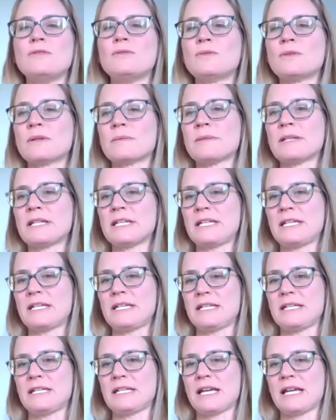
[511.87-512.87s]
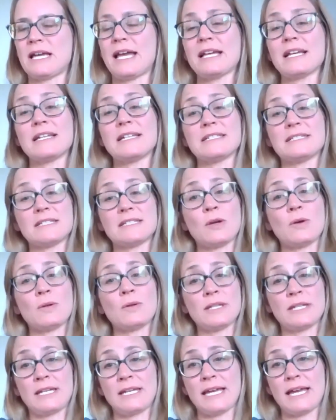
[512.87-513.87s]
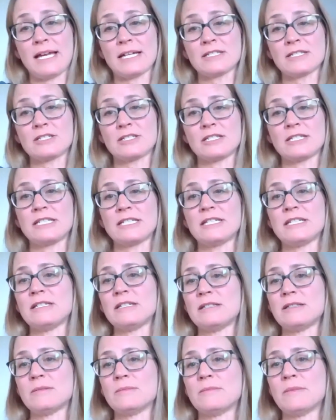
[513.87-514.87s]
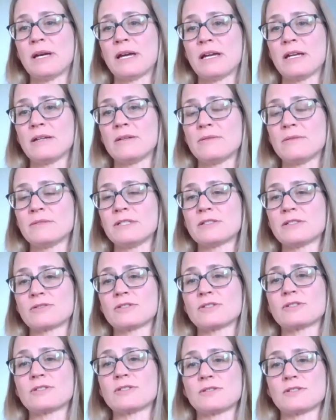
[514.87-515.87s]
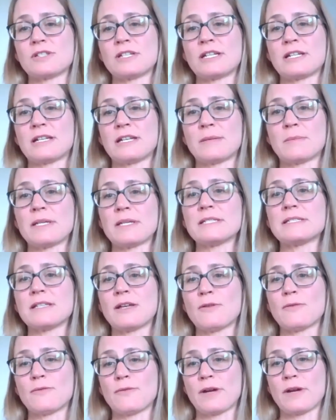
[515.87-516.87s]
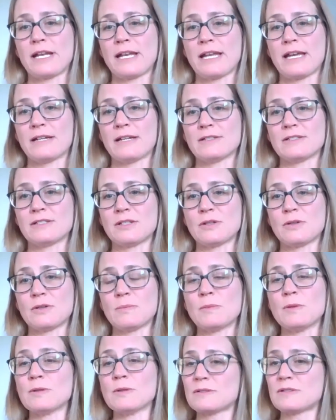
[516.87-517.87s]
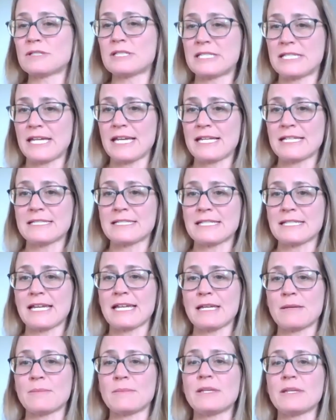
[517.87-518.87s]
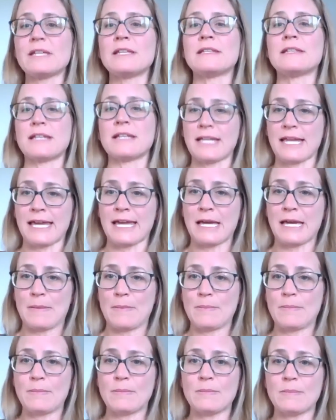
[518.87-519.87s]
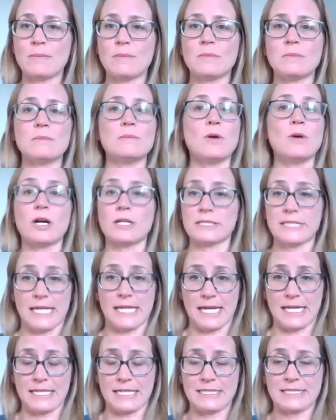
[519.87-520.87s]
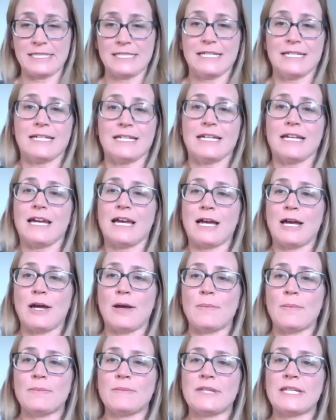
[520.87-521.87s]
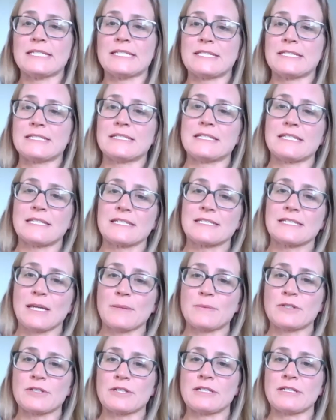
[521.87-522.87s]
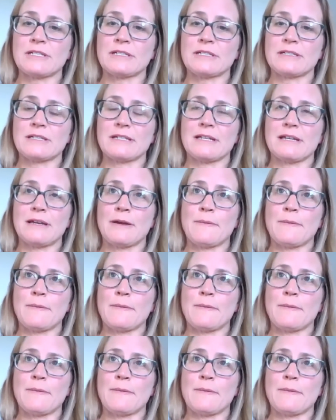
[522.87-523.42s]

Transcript: normally it's only actually my research associate and myself right now. So most days I am in the lab all day. This is an exception